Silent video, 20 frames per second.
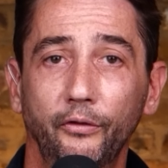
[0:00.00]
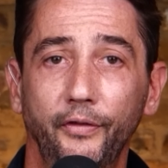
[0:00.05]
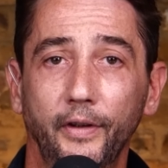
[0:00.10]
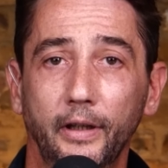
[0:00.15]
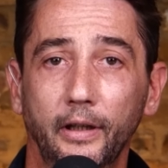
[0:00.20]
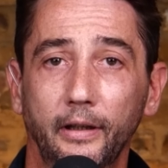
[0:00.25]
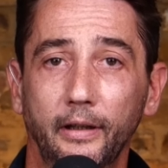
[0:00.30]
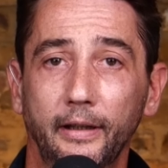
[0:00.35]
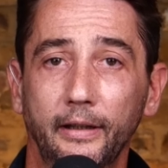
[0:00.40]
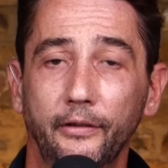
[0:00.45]

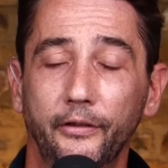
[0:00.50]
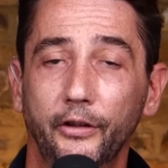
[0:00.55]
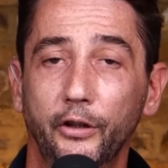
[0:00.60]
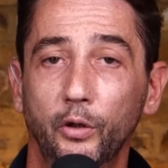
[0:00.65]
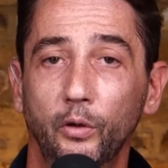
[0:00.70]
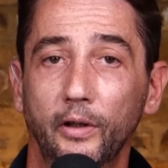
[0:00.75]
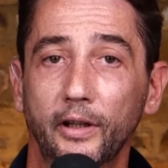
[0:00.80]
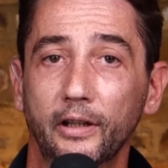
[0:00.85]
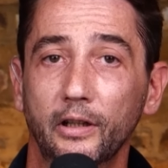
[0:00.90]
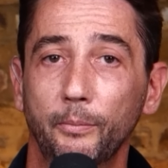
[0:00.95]
figure in
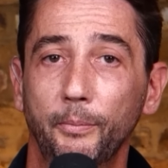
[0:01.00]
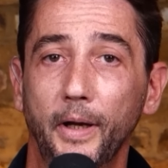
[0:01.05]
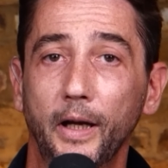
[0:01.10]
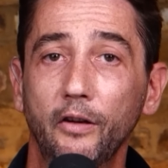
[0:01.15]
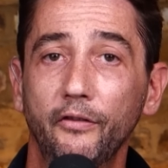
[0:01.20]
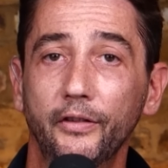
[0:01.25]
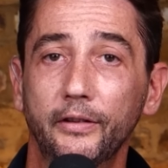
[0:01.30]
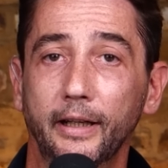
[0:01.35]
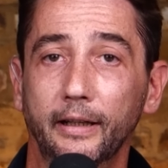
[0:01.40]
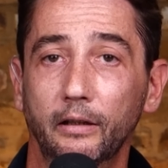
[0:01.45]
securing the
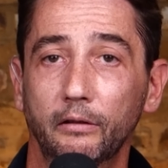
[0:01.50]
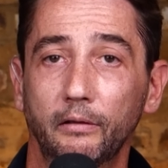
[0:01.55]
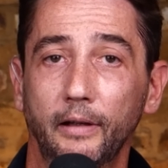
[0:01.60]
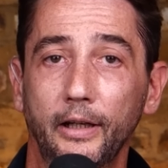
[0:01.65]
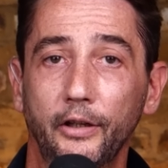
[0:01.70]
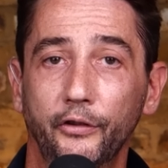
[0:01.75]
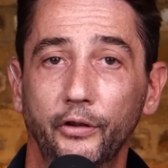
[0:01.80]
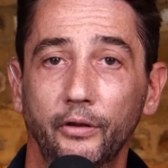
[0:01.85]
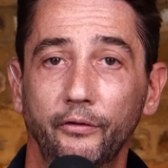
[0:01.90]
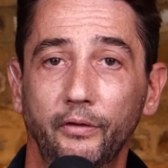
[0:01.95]
Balfour
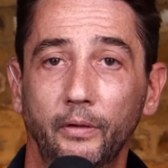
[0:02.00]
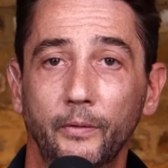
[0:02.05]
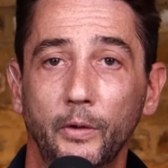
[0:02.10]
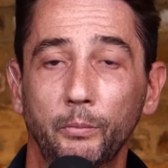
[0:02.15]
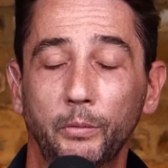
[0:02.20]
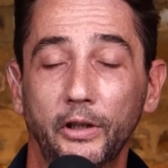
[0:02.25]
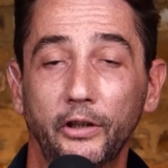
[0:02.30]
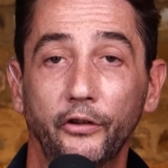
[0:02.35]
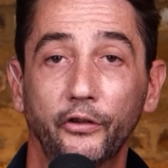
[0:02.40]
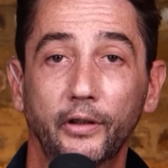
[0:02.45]
Declaration from the
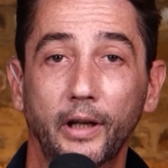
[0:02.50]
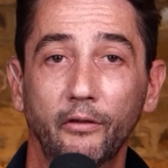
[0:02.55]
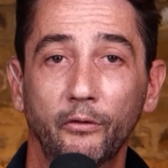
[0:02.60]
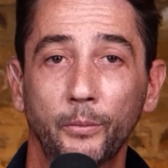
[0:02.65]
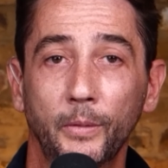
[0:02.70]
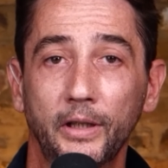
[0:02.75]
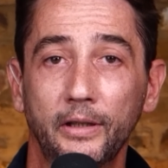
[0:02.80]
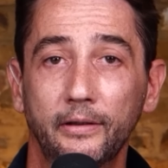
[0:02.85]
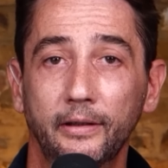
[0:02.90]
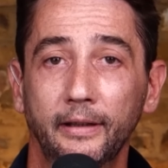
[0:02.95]
British
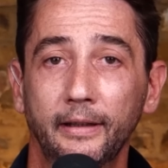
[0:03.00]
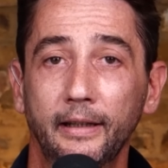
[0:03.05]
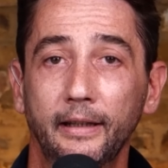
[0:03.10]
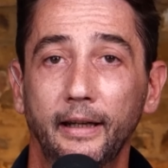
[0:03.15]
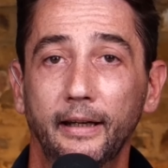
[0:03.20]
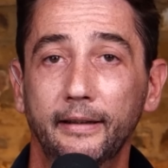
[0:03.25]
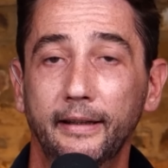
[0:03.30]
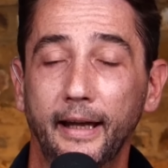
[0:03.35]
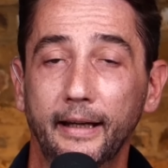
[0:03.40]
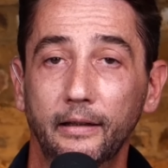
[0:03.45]
government,
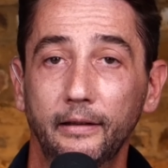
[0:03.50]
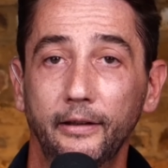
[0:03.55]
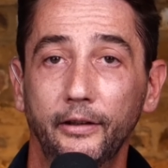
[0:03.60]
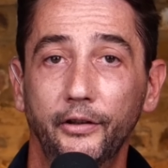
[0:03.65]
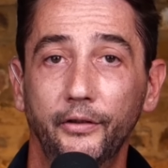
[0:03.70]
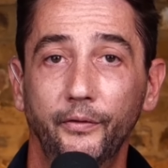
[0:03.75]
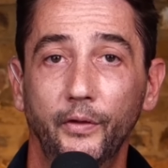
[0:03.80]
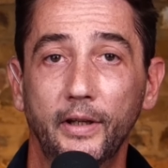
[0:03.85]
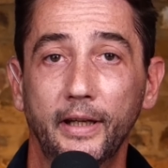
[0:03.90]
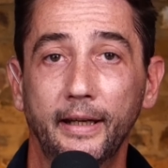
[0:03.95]
a
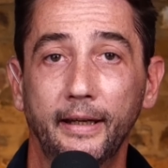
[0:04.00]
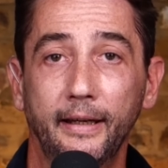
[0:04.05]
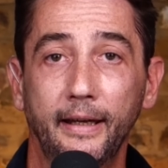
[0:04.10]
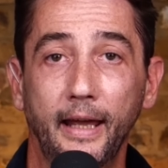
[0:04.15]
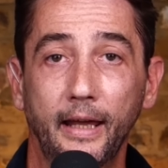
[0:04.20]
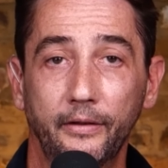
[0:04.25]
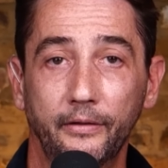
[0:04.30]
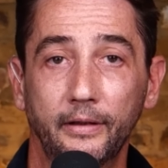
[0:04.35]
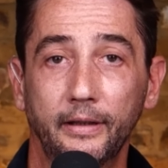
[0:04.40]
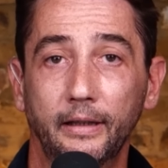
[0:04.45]
catalyst for the
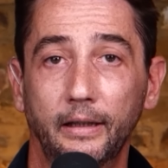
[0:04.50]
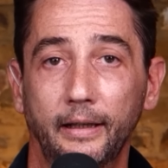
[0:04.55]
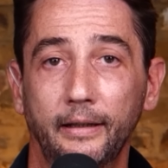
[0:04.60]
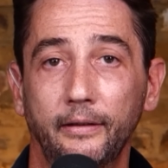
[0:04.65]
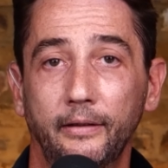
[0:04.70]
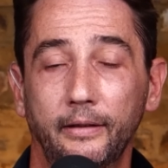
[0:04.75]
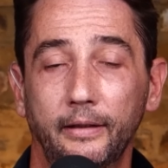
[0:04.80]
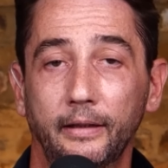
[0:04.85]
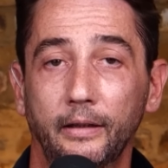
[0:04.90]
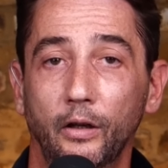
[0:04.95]
ethnic
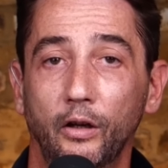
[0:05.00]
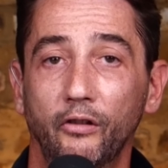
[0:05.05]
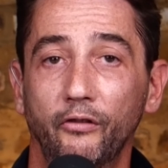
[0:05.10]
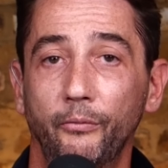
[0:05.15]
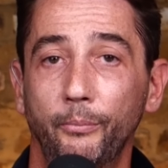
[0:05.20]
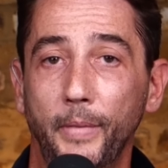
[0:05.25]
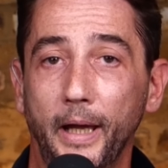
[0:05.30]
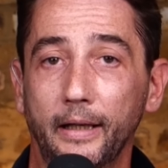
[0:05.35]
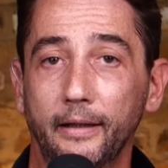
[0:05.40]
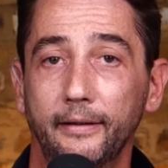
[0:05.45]
cleansing
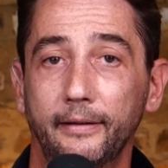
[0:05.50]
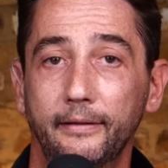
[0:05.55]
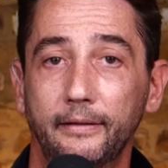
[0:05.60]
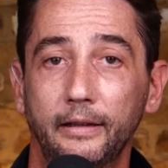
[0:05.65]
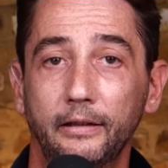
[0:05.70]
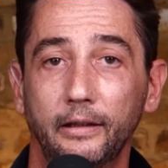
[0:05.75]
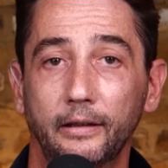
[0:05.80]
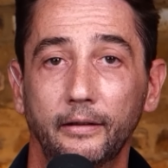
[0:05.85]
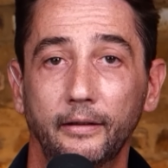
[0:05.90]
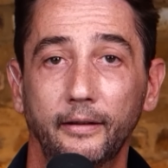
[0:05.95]
of
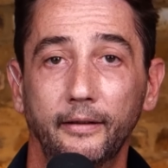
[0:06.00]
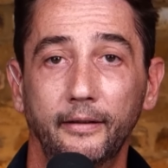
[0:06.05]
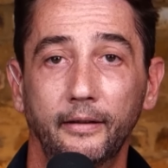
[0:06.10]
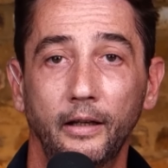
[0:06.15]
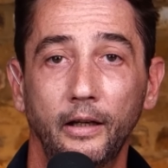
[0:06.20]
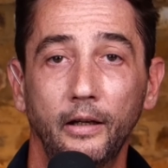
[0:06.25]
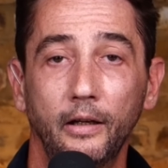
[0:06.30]
Palestinians.